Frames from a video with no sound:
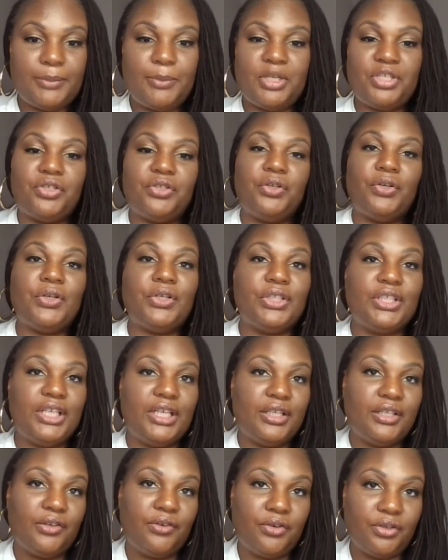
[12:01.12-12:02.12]
especially
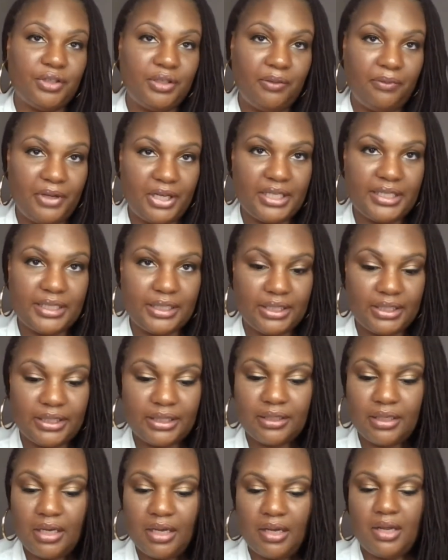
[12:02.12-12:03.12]
early in the early phases.
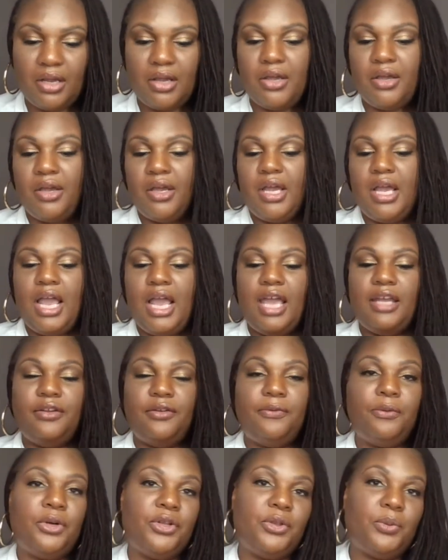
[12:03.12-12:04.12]
And
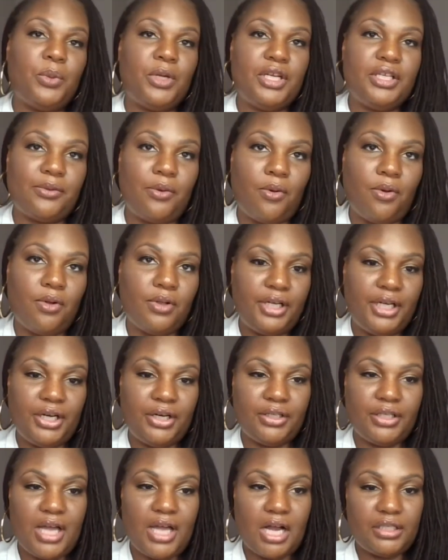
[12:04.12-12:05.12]
the 4th one is all
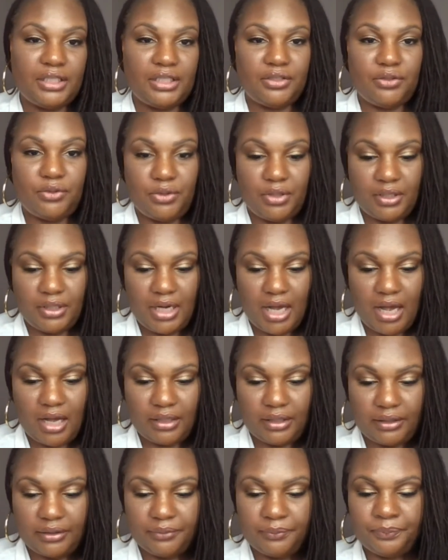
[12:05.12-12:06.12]
hair locked into the
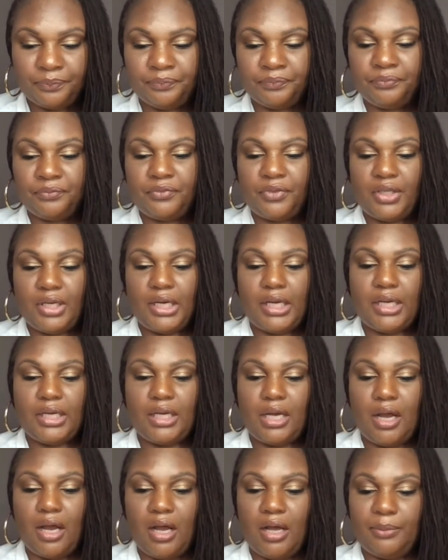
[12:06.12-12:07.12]
lock. Okay.